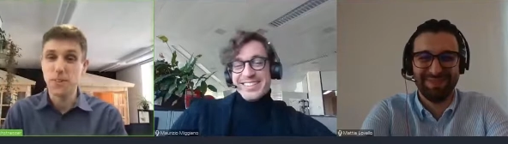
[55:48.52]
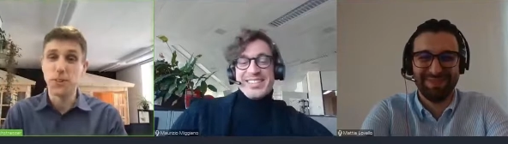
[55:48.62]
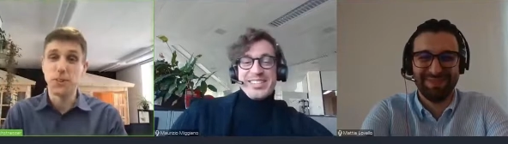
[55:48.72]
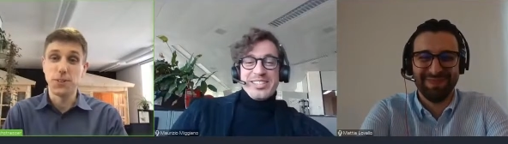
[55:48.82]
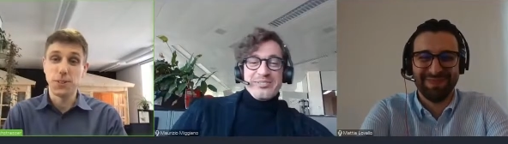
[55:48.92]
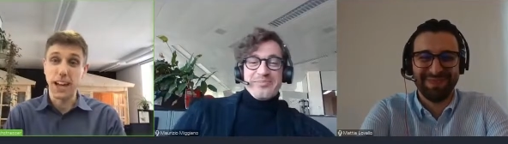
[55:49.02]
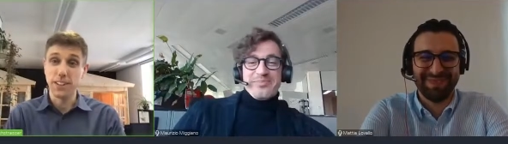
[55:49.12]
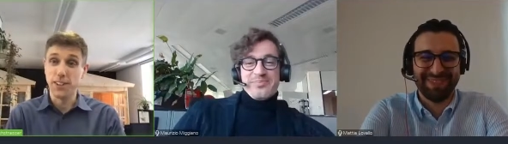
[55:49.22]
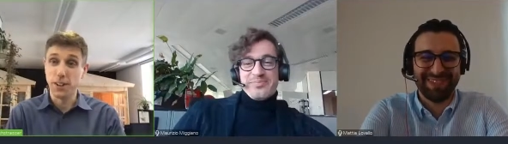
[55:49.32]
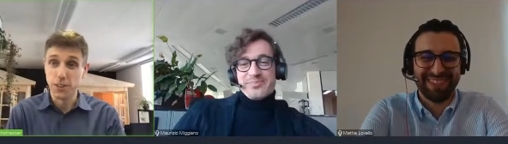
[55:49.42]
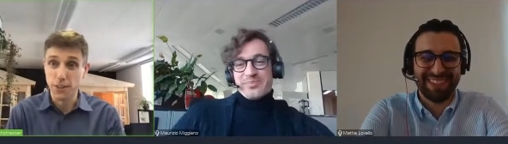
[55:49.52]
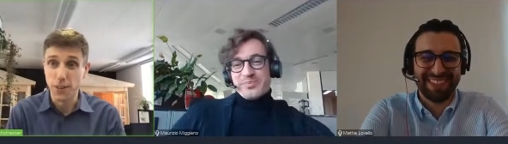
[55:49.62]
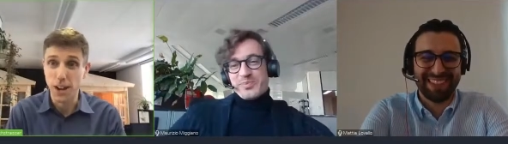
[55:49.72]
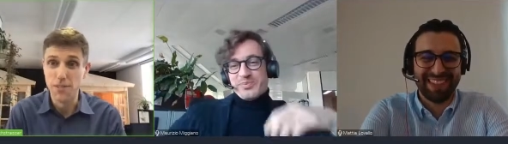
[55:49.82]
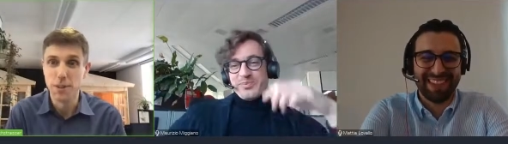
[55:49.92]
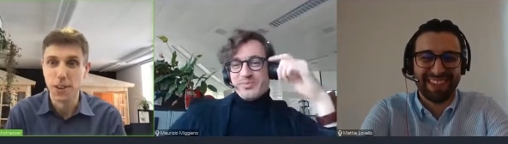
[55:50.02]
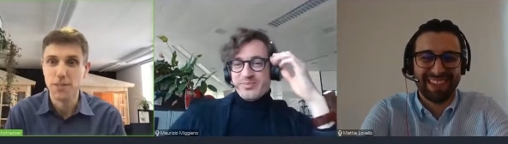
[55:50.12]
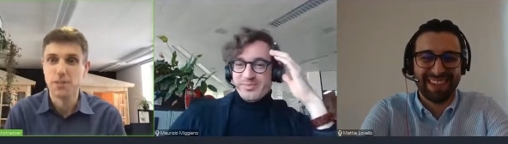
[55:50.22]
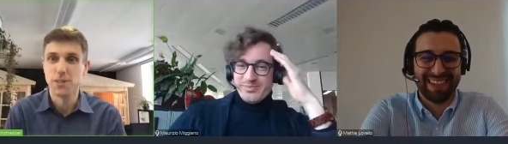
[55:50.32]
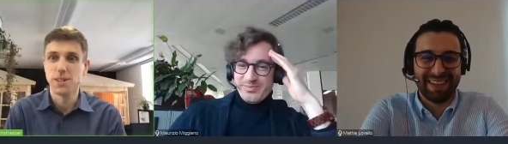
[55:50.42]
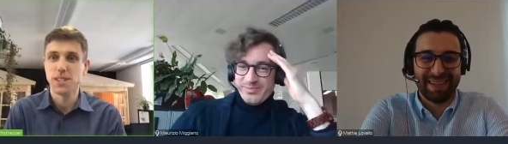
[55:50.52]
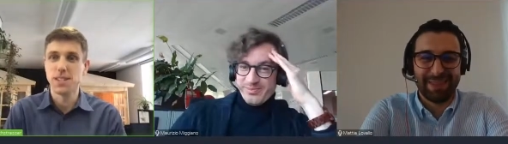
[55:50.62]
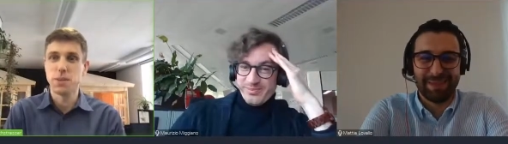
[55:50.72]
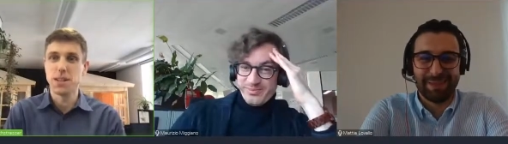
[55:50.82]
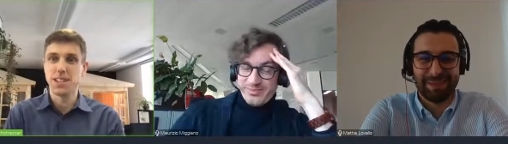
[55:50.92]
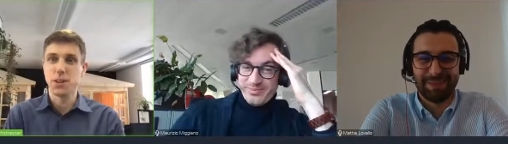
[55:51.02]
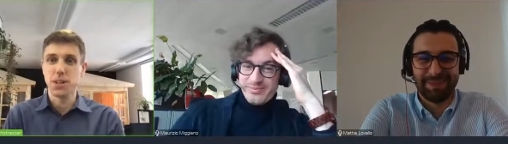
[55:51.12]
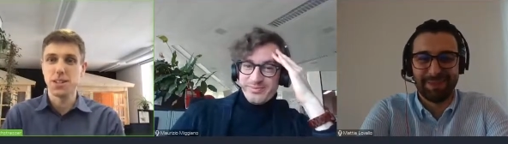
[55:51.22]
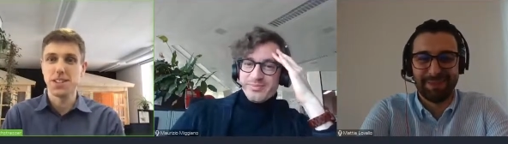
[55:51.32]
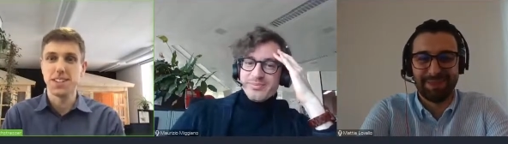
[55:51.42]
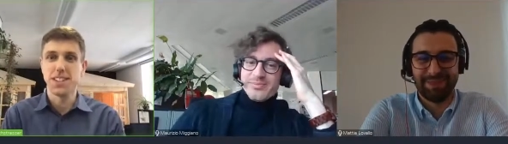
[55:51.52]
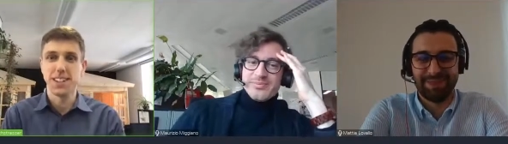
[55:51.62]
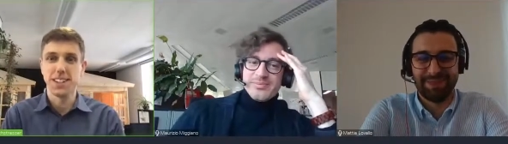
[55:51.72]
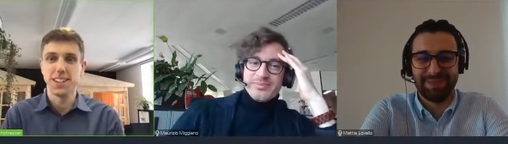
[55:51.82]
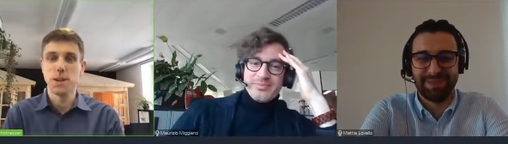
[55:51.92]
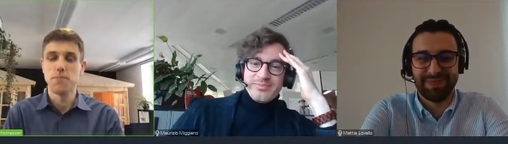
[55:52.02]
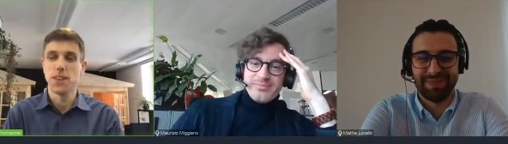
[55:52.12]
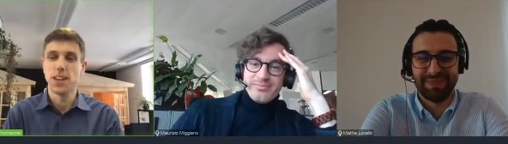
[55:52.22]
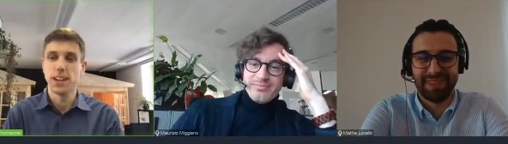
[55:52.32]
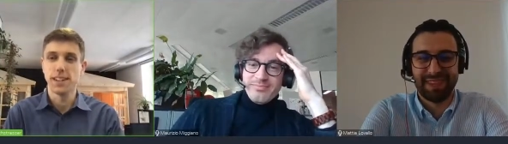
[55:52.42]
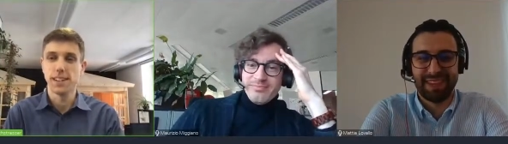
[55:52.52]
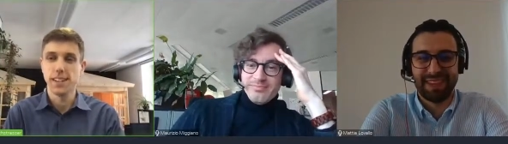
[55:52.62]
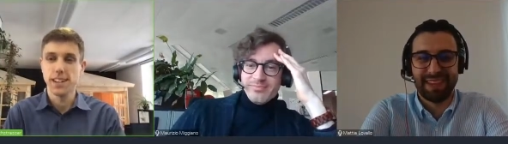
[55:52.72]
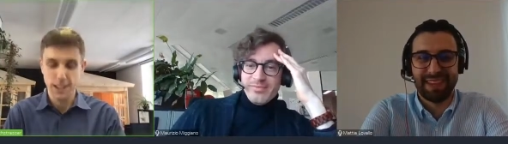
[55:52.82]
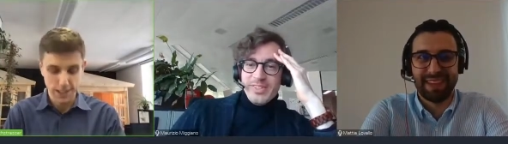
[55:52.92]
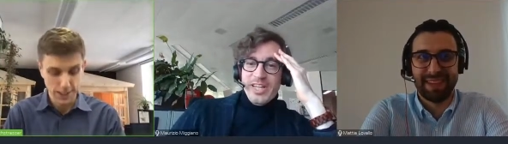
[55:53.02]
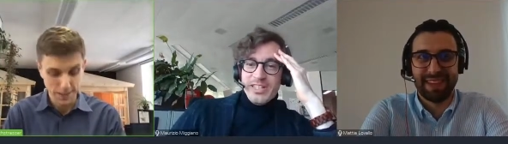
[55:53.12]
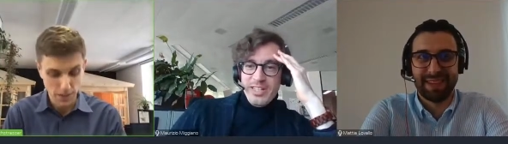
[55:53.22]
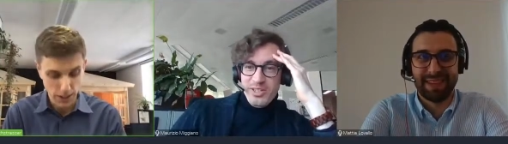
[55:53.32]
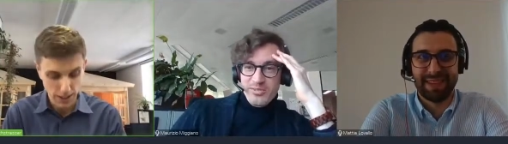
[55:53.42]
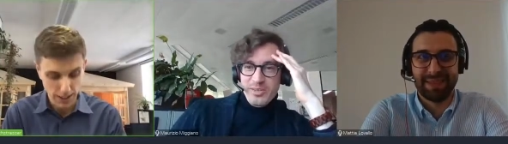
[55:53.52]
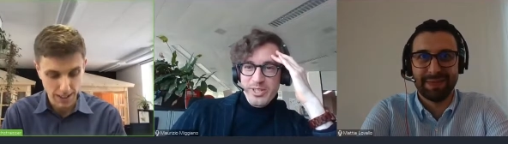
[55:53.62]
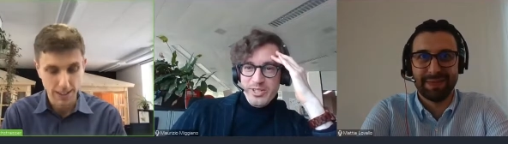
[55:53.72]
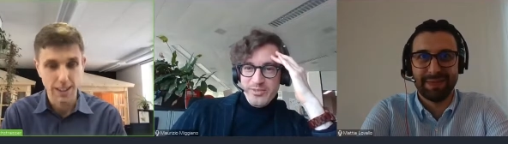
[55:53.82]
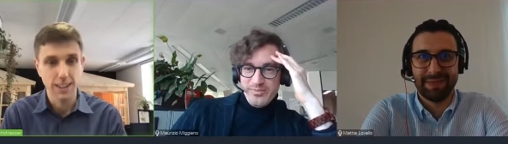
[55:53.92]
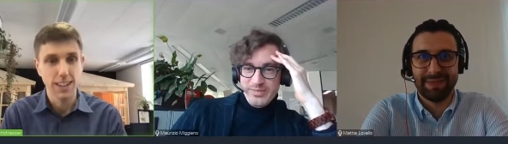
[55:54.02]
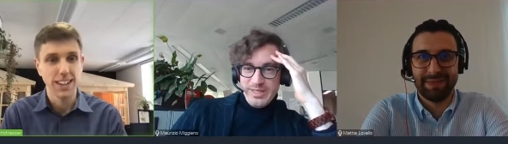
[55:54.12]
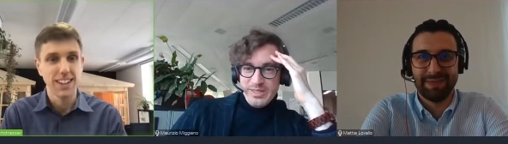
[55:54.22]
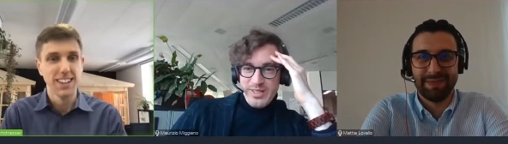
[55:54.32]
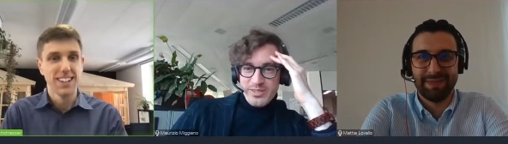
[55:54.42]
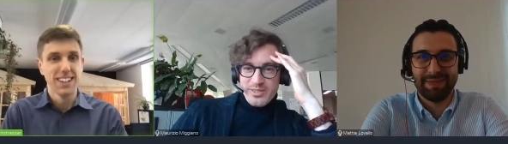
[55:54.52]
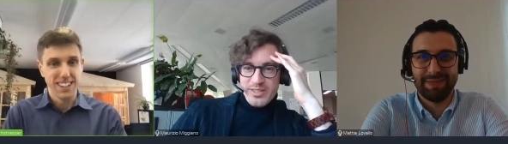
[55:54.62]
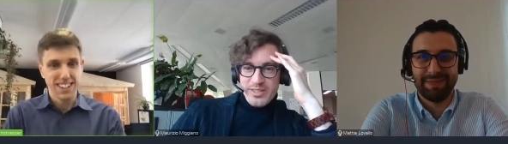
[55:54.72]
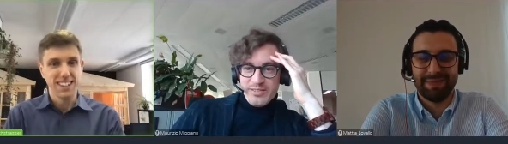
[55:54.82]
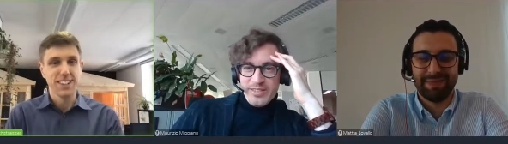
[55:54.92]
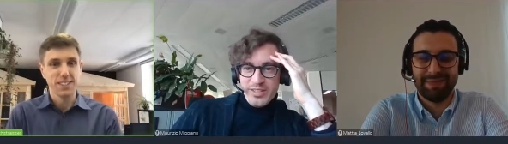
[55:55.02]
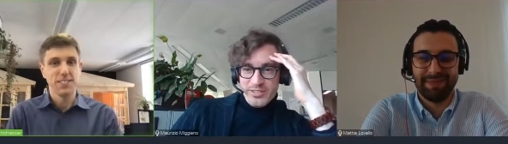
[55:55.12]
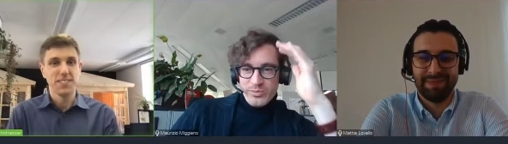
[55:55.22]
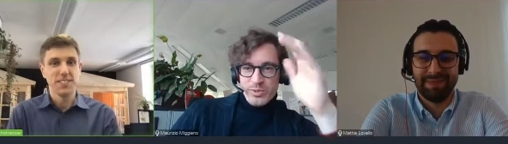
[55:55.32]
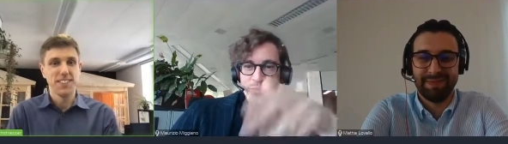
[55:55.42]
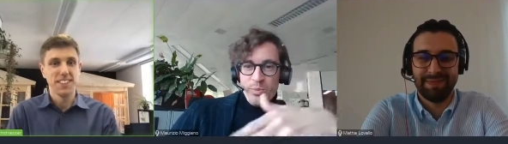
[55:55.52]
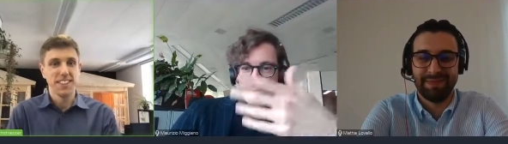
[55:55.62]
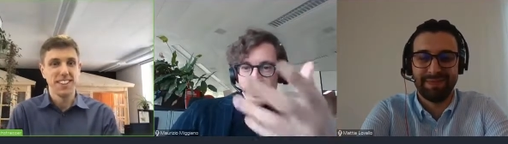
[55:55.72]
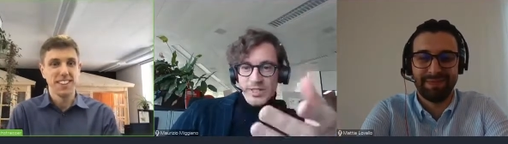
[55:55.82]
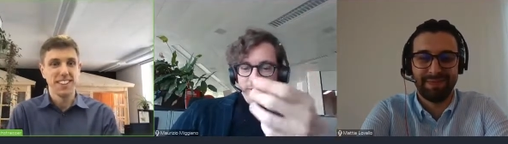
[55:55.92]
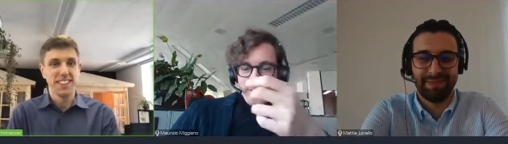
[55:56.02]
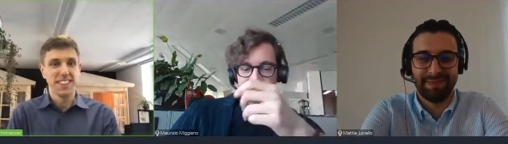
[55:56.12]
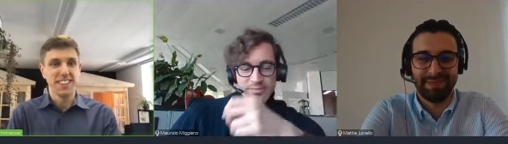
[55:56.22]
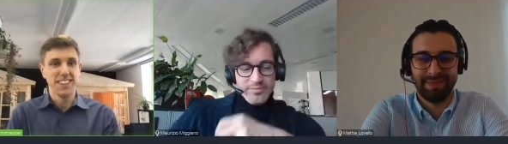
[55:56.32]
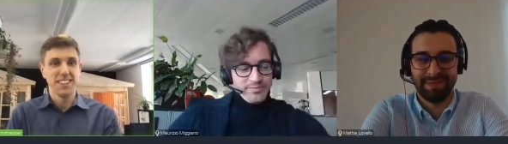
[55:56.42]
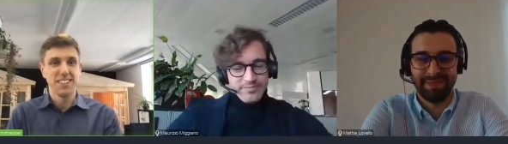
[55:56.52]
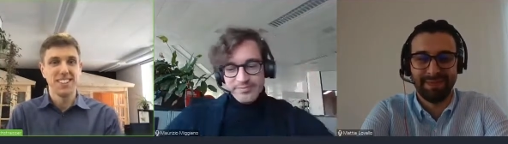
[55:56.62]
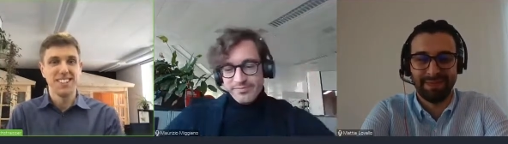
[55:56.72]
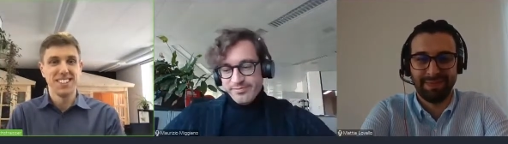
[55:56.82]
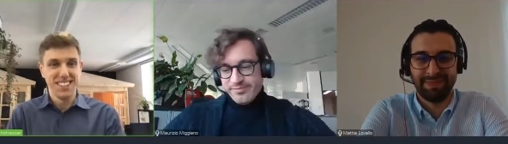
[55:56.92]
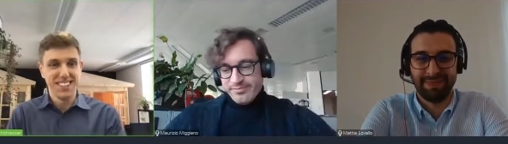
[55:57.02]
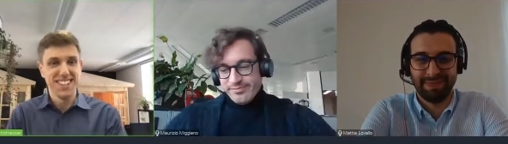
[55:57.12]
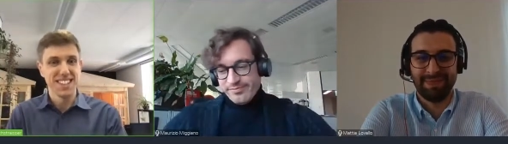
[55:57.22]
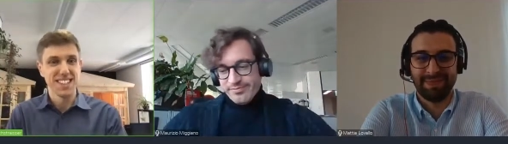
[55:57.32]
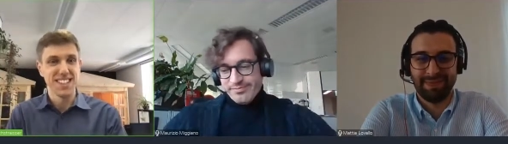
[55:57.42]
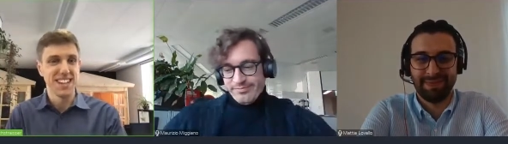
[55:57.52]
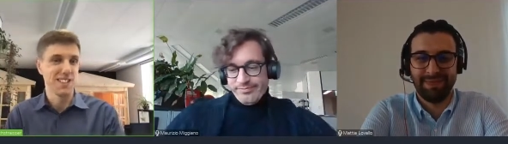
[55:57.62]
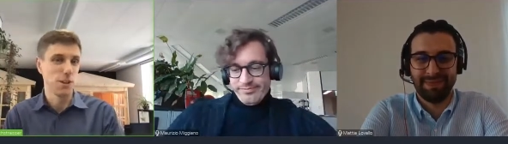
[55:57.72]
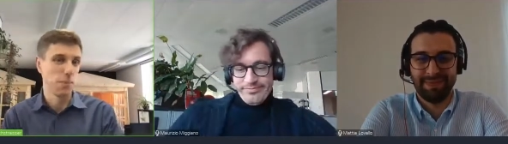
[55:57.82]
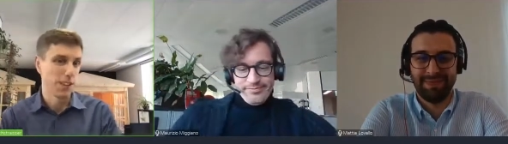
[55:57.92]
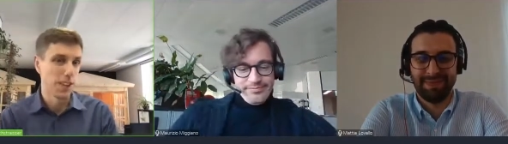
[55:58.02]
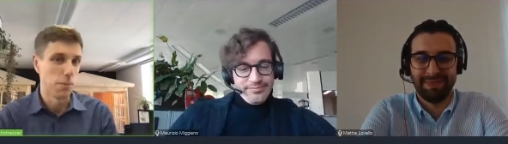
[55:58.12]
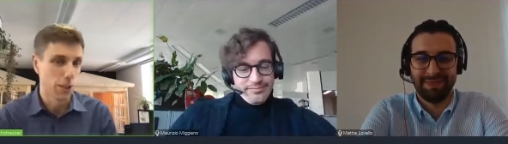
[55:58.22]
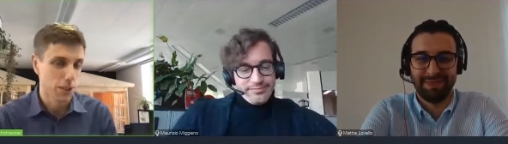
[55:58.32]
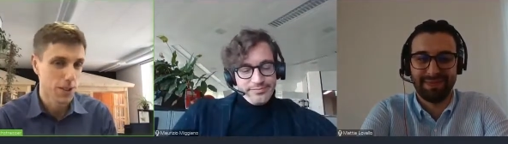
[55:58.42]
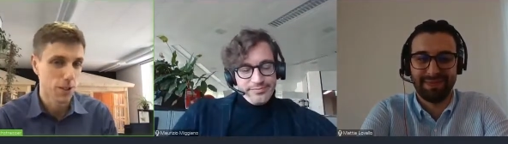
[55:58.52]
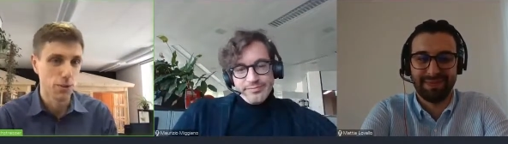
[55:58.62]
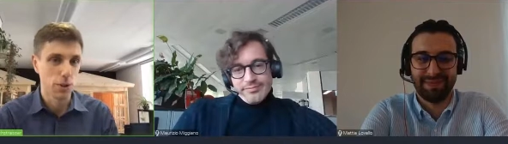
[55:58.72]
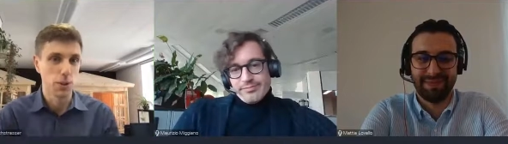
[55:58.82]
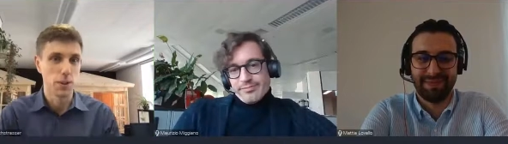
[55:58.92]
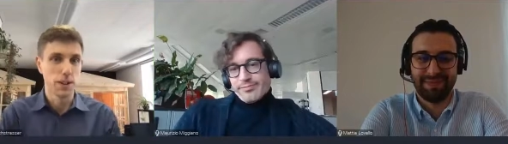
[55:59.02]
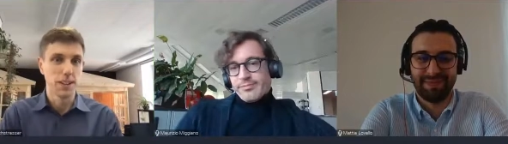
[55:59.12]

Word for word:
Speaker 1: so, so, thanks a lot for everybody for these amazing questions. Um, I uh, yeah, thank
Speaker 2: you very much. It's nice to see a fire chat with real interaction.
Speaker 1: Yes, and thanks a lot, Mattia Maurizio, for your